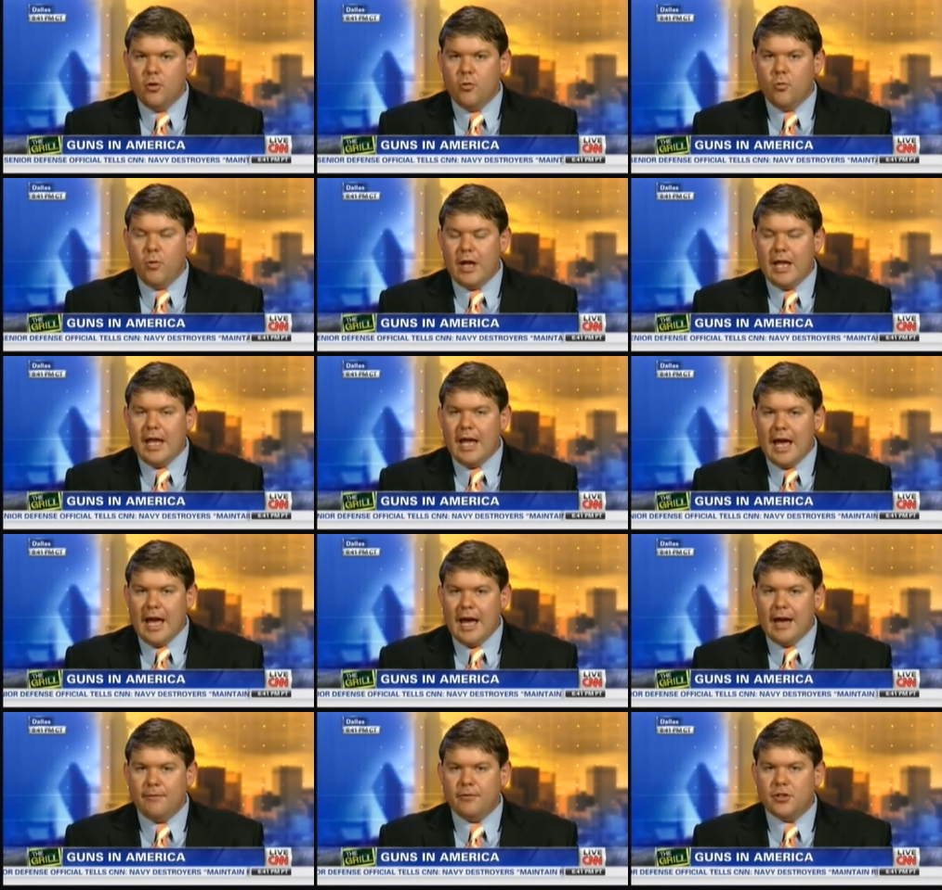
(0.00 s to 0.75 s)
We
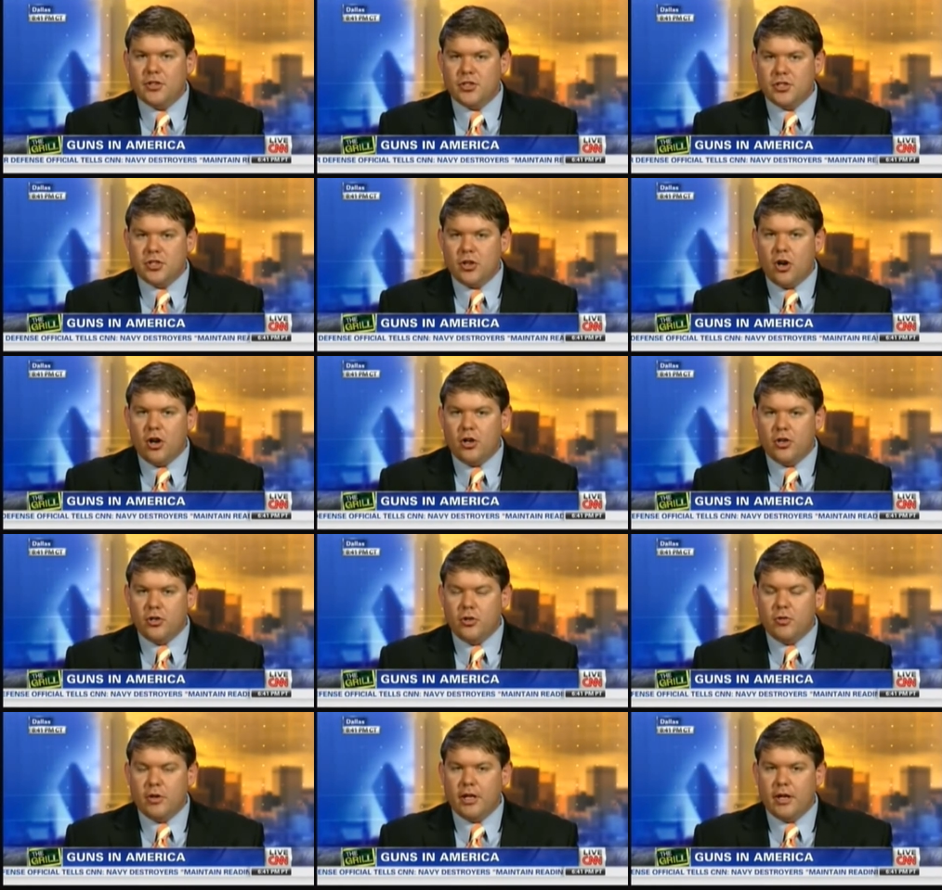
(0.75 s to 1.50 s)
have to
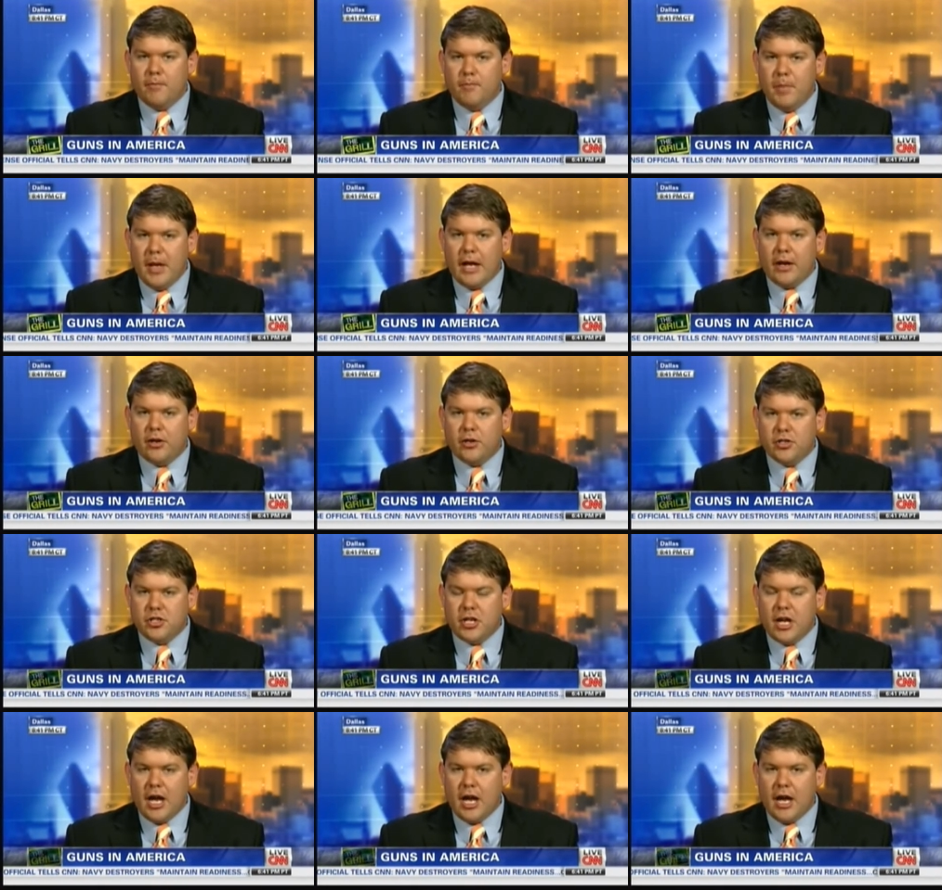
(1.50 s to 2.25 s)
start doing a better
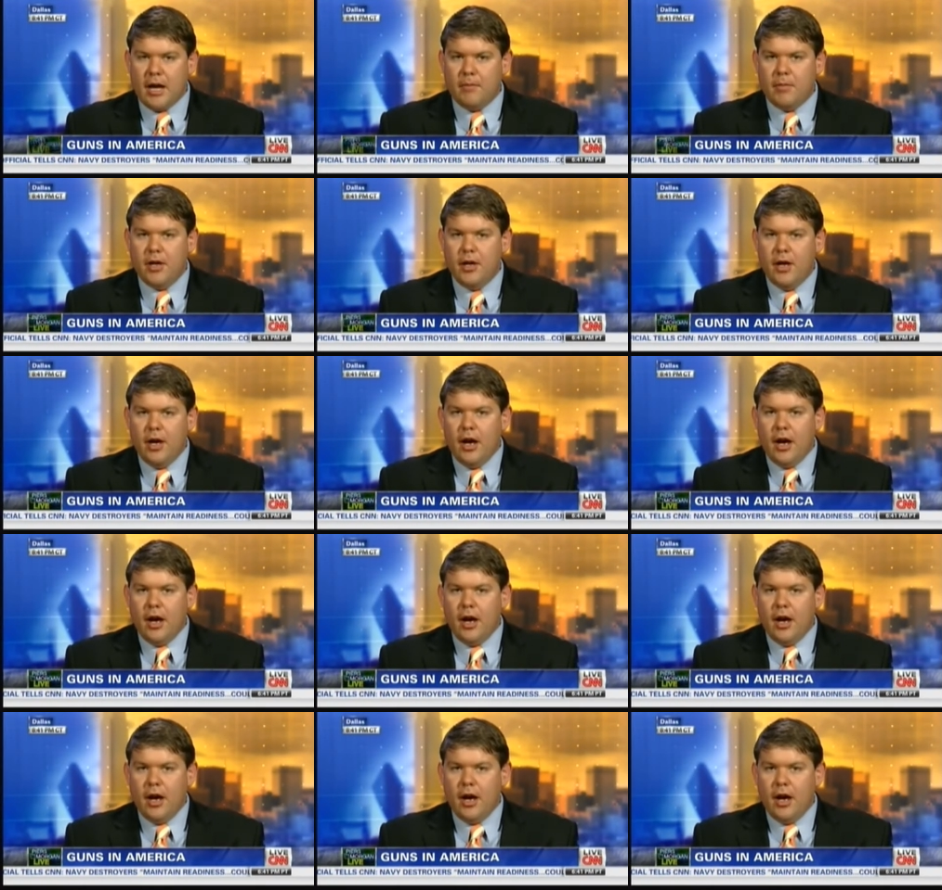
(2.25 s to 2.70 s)
job